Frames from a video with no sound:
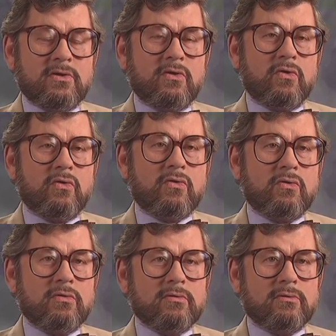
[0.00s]

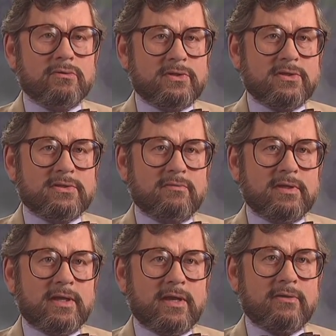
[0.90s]
or
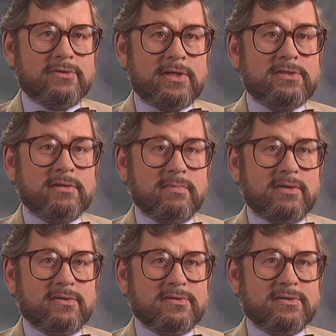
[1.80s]
alternatively, our dating
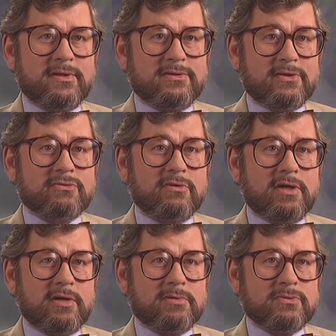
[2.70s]
methods are not as
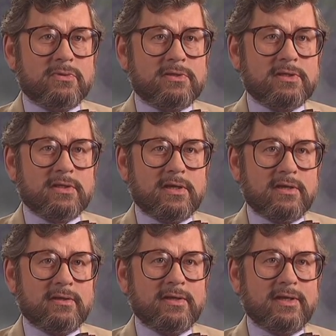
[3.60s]
reliable as we think they
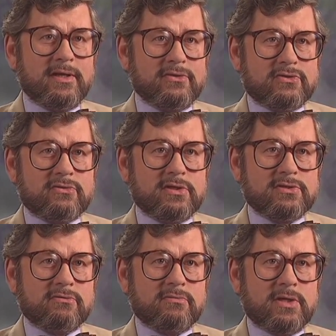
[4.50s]
are, and the
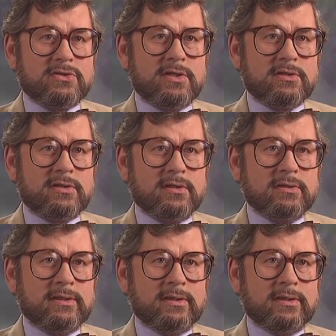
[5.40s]
strata are much younger.